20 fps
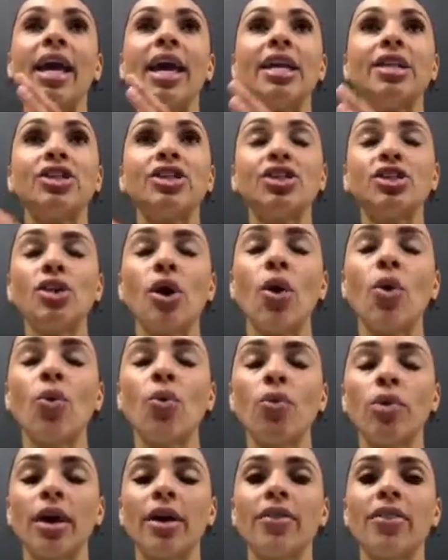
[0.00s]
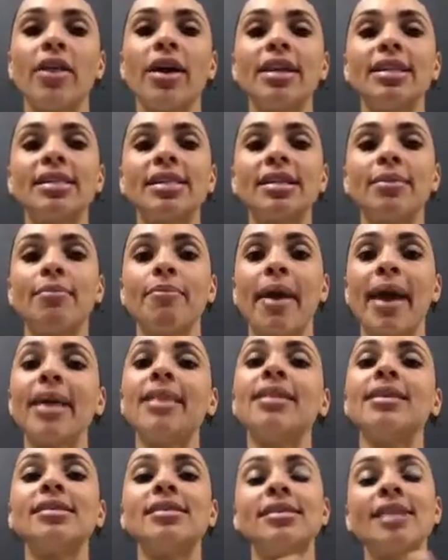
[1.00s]
it's so worth it to
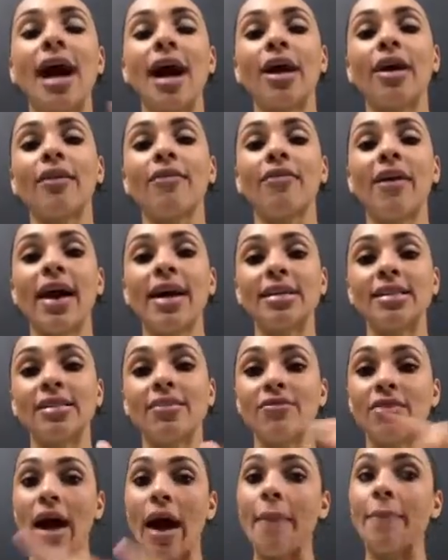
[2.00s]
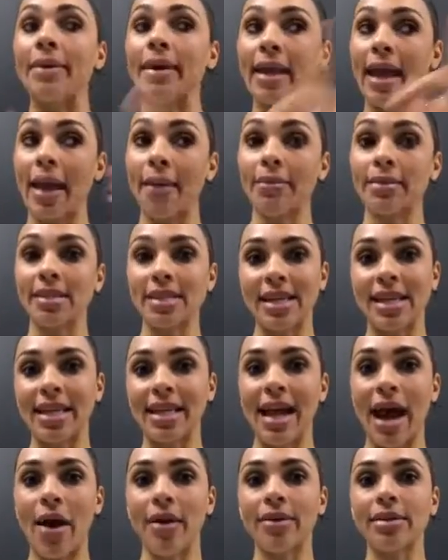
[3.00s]
make the sacrifice of not being able to
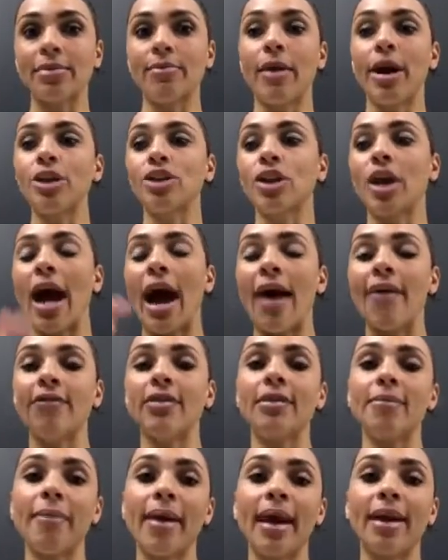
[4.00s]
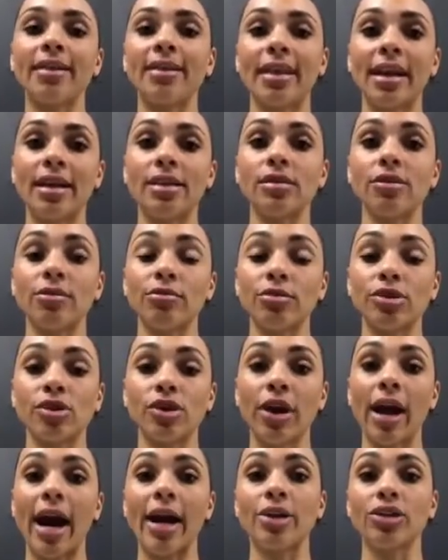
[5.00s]
eat out as much or having to make things from
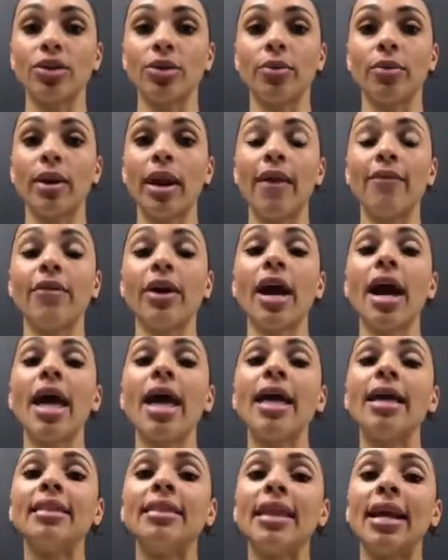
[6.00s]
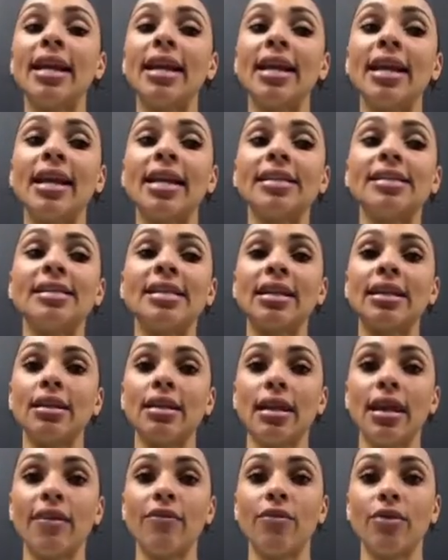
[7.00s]
scratch or whatever than it is to
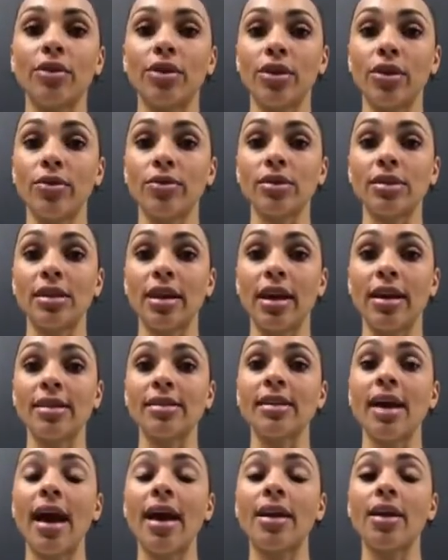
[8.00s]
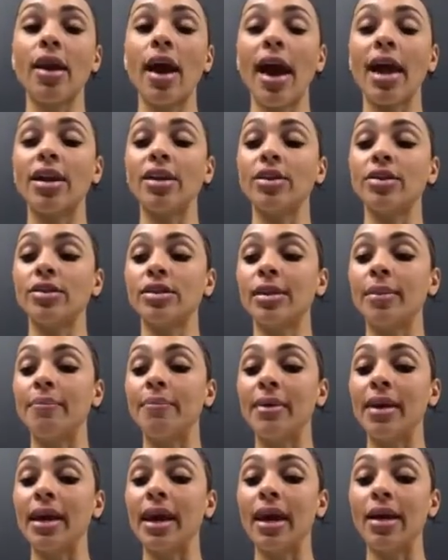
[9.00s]
live with those things. And to
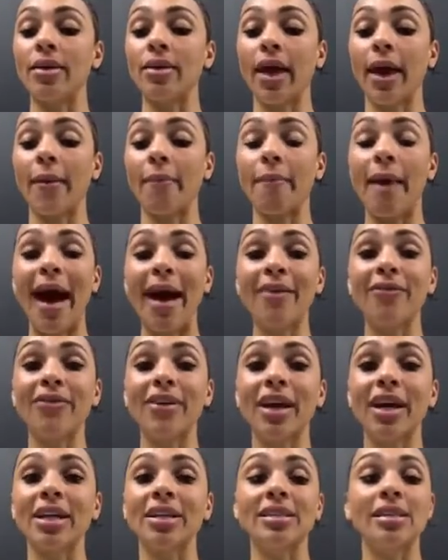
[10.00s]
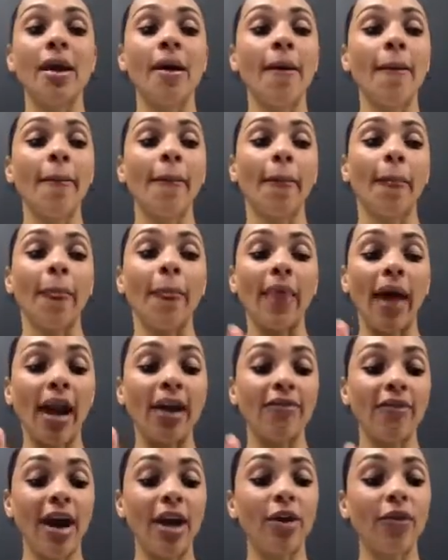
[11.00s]
be like, my fear is that
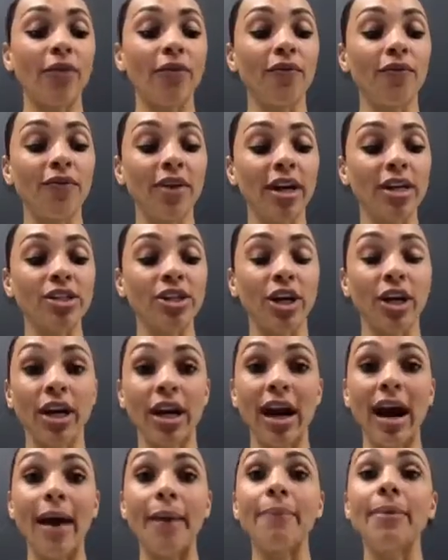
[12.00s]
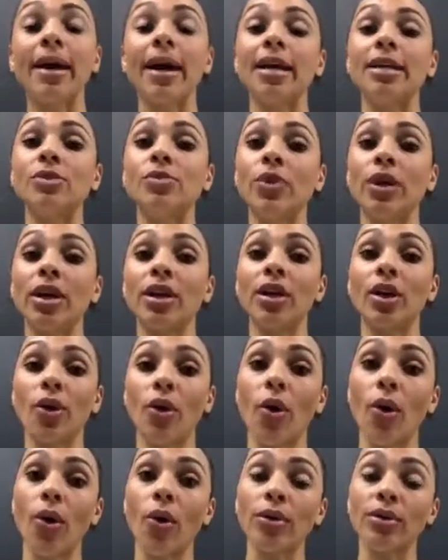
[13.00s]
if I don't fix her gut, because what
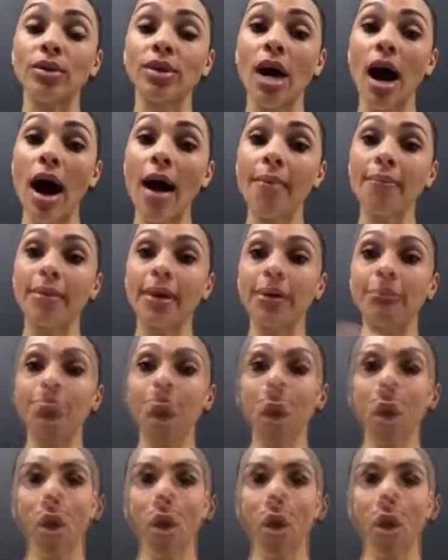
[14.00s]
Nicole taught me,